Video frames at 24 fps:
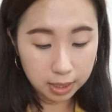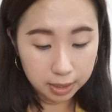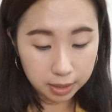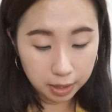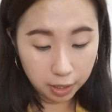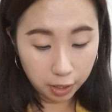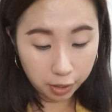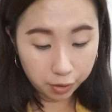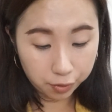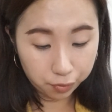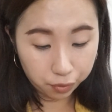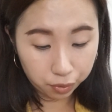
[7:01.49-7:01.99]

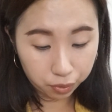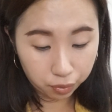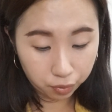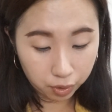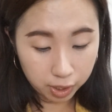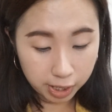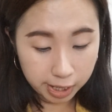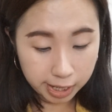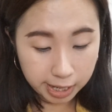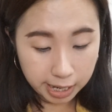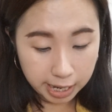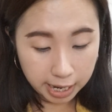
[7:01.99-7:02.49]
Their
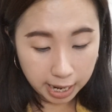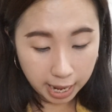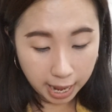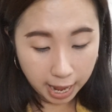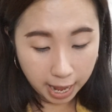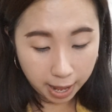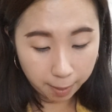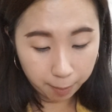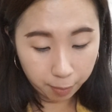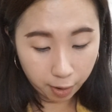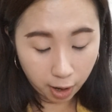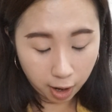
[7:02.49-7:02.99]
3D
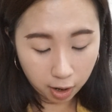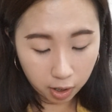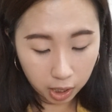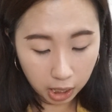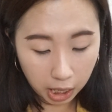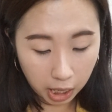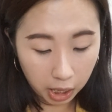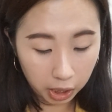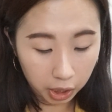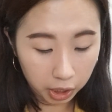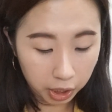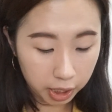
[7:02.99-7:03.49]
eyebrow
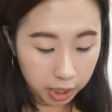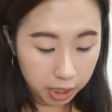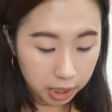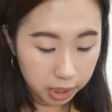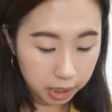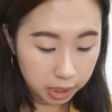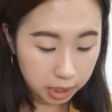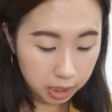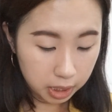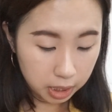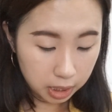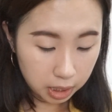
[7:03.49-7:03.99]
color.
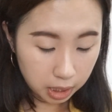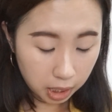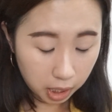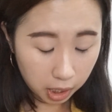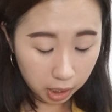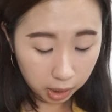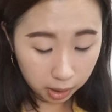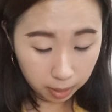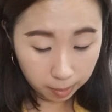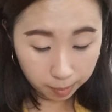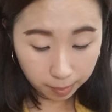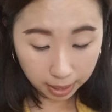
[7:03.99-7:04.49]

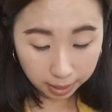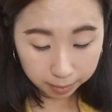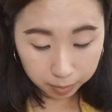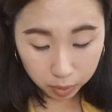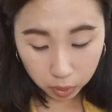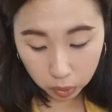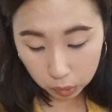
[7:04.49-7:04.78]
I'm